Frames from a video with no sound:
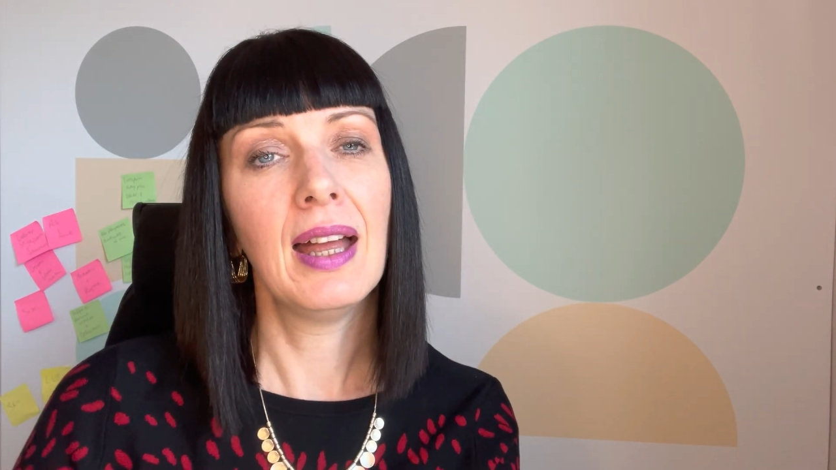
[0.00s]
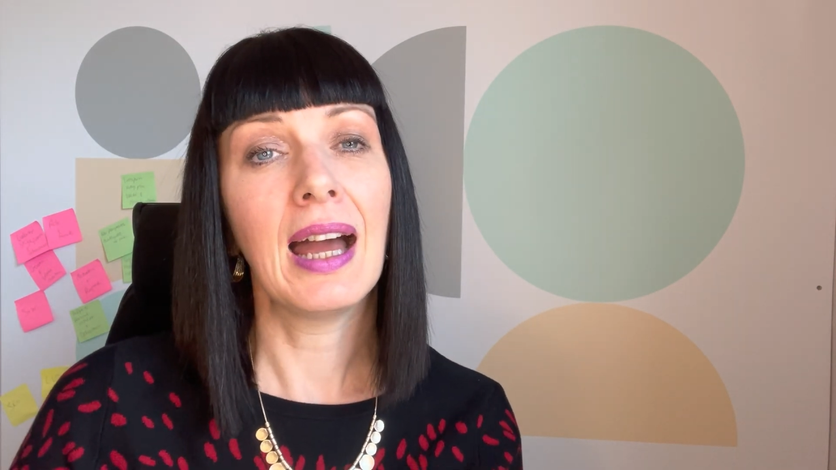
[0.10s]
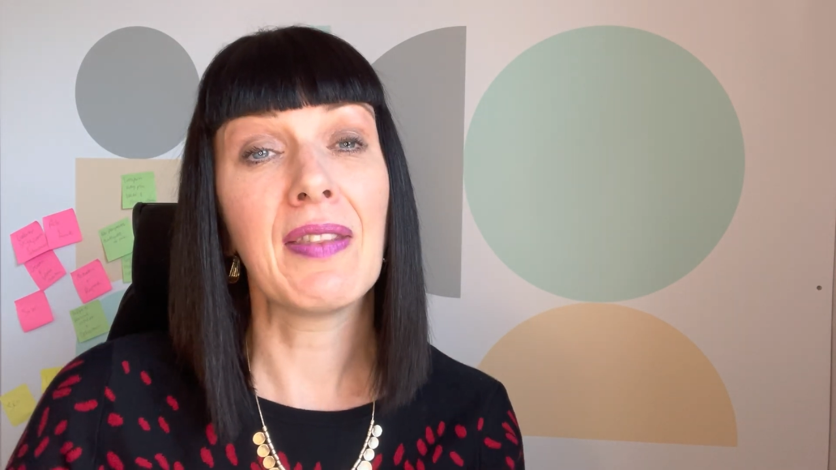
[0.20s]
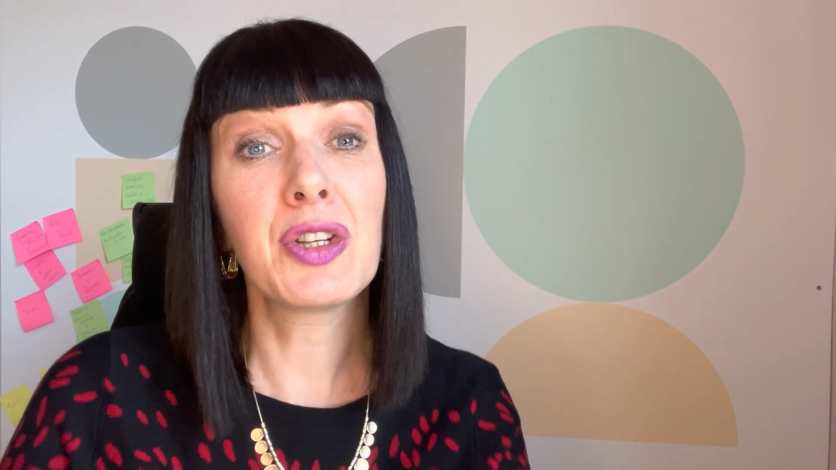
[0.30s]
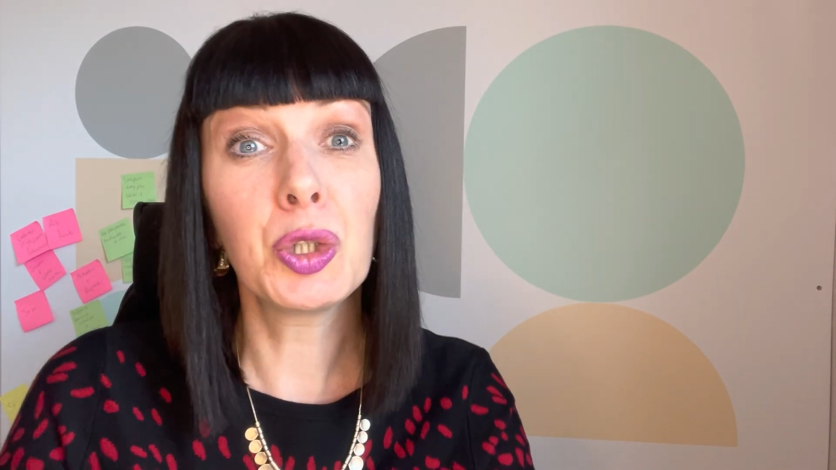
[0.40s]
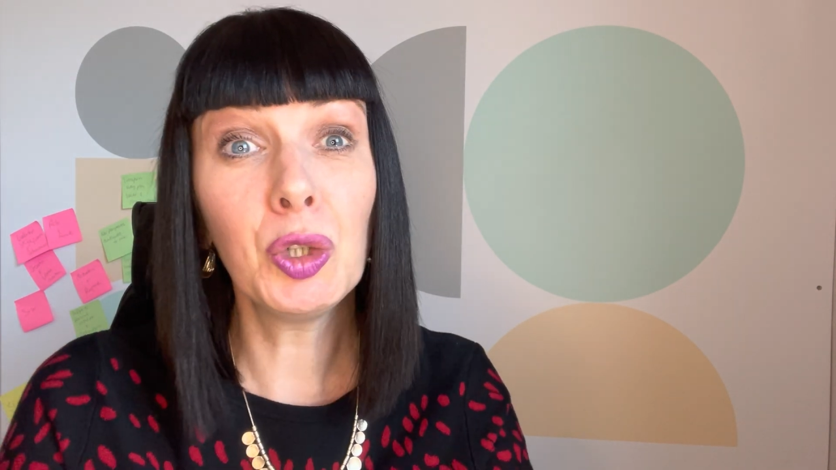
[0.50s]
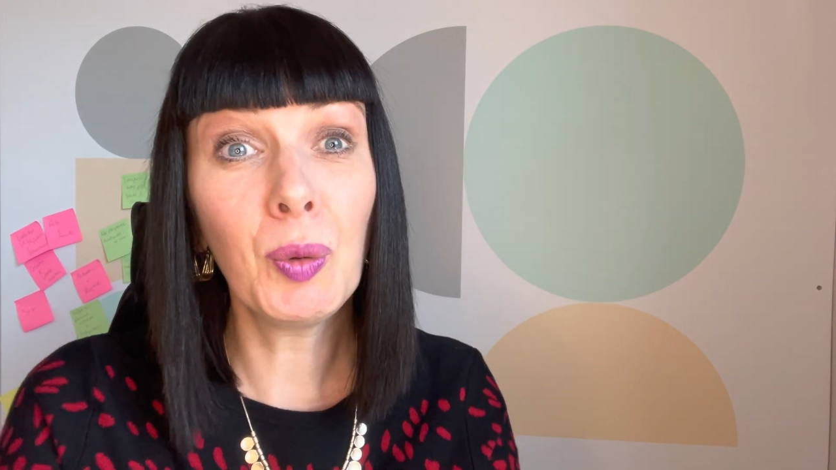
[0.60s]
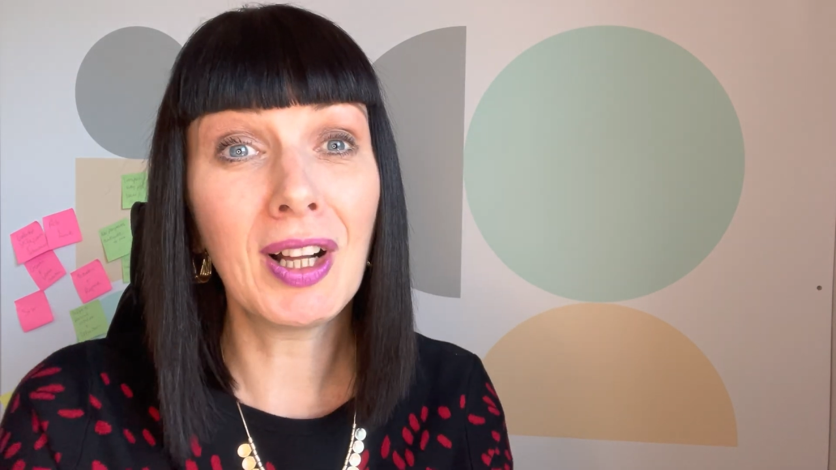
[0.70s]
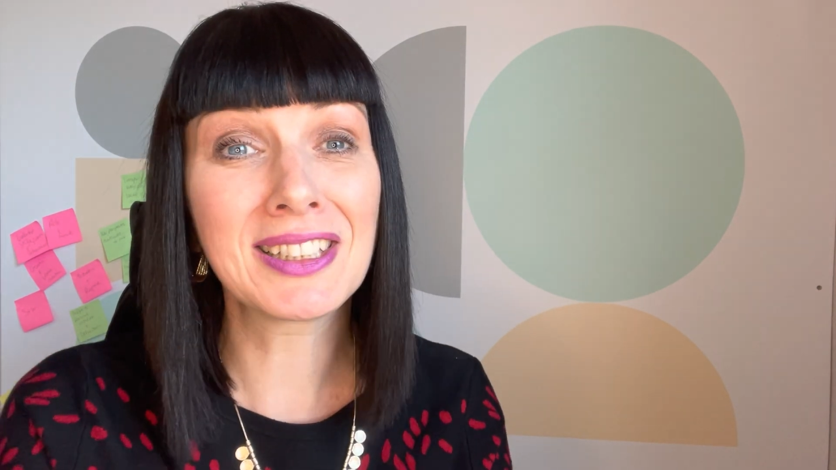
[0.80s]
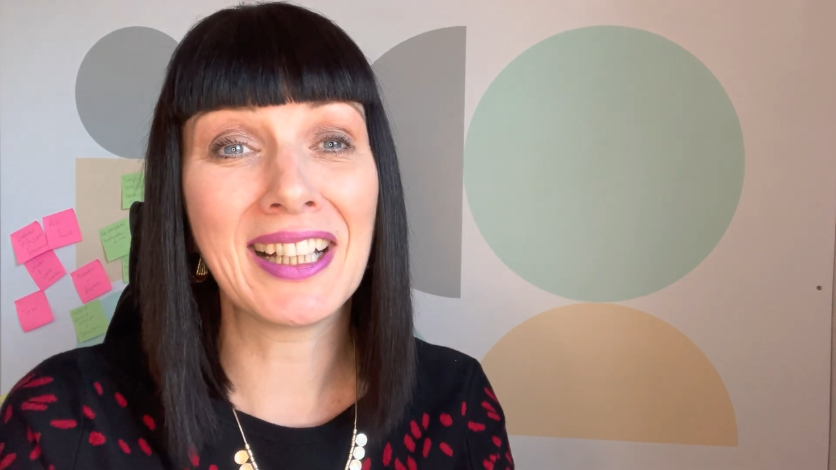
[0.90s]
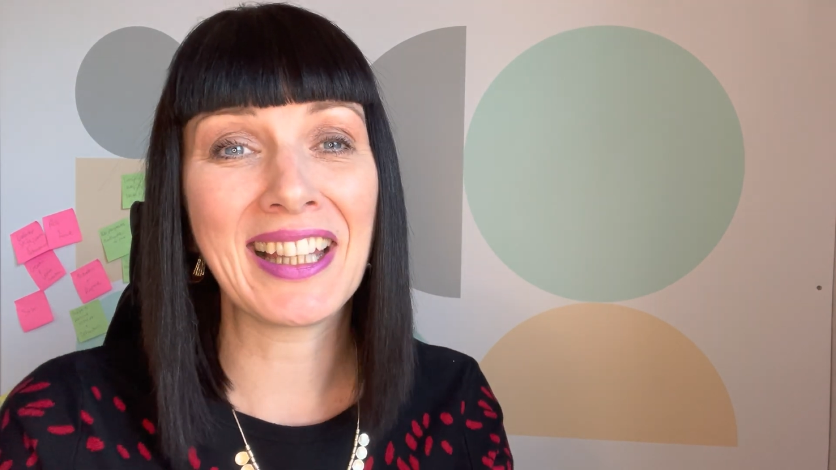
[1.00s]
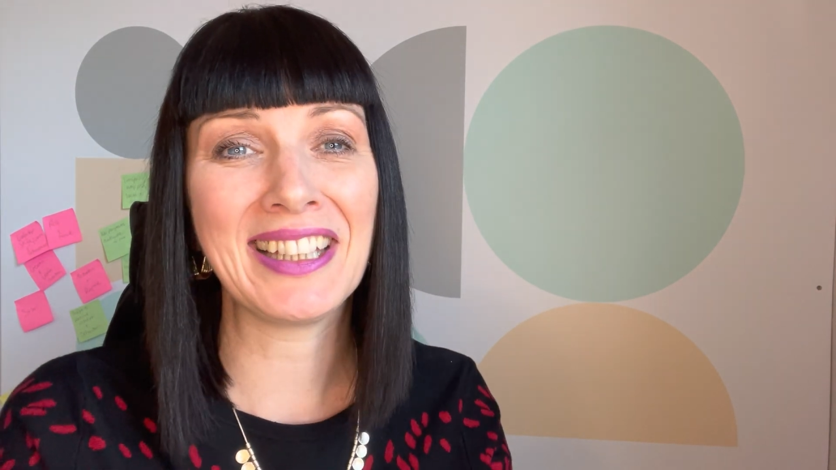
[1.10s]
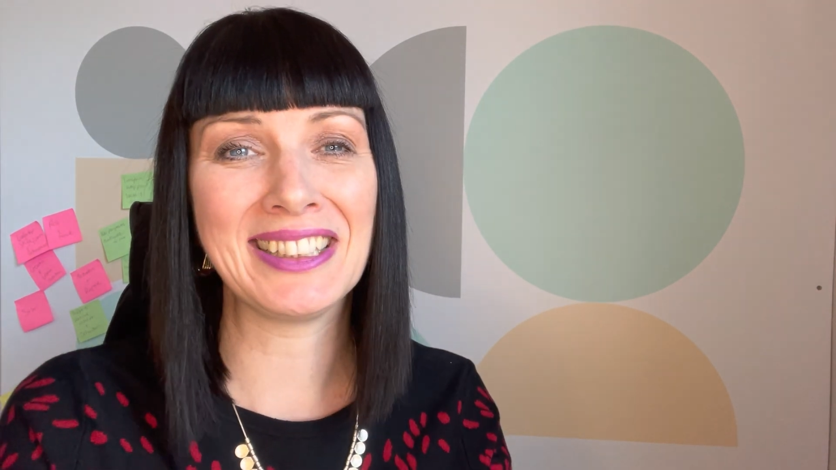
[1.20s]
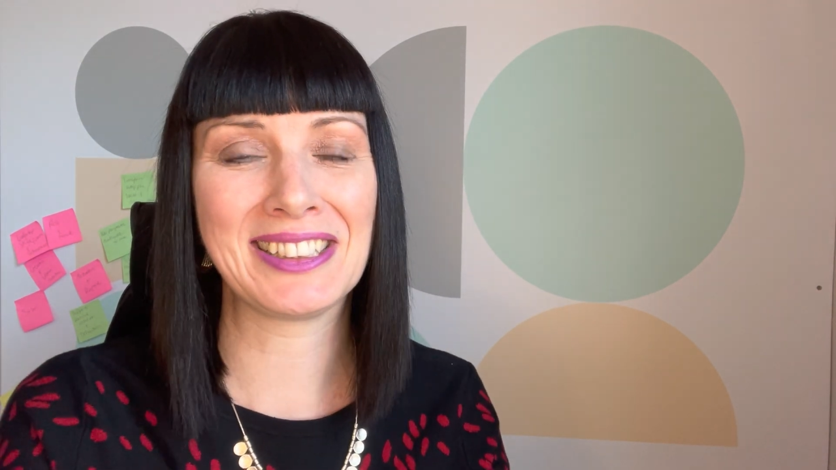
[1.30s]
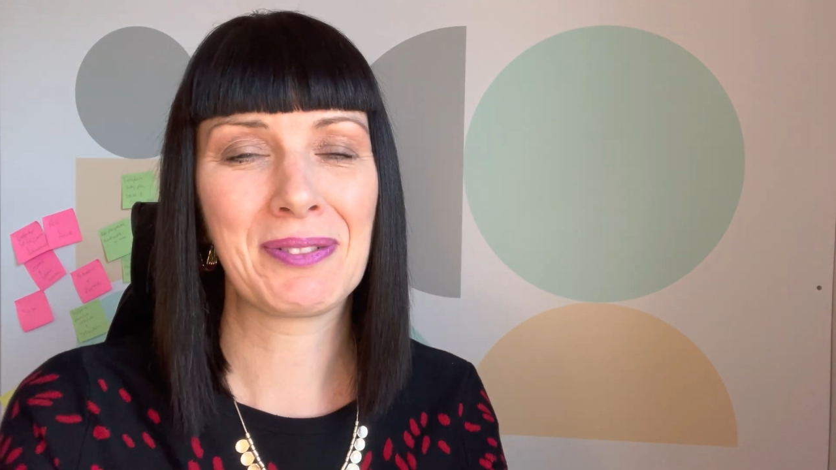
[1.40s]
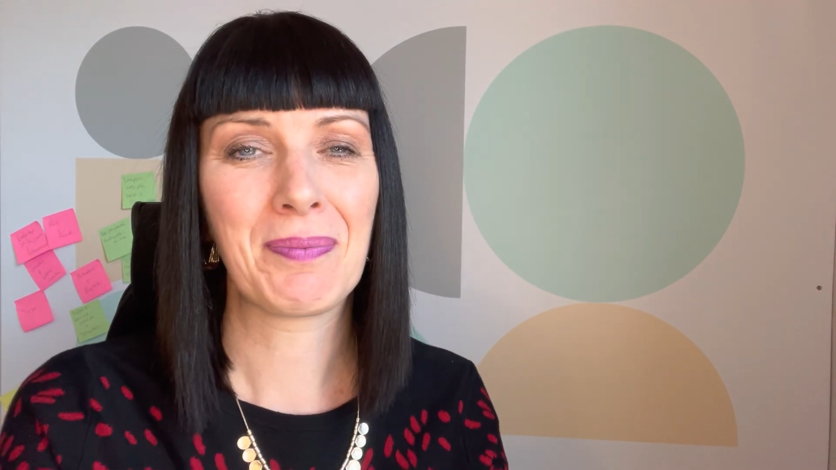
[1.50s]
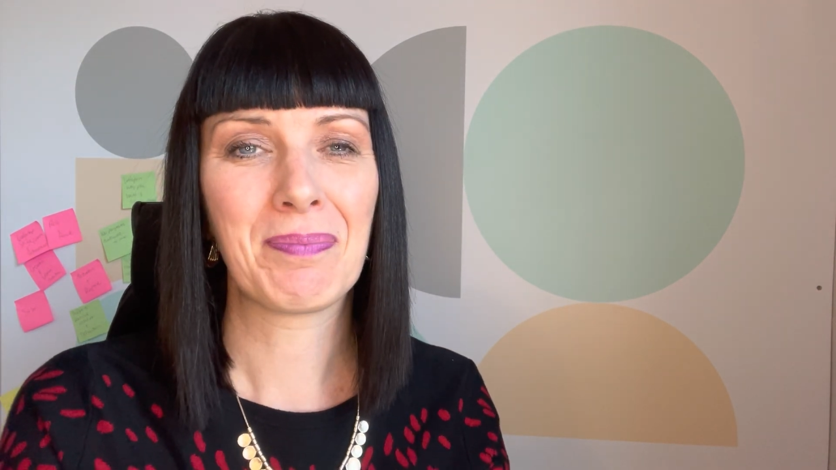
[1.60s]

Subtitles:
And the tool works like this.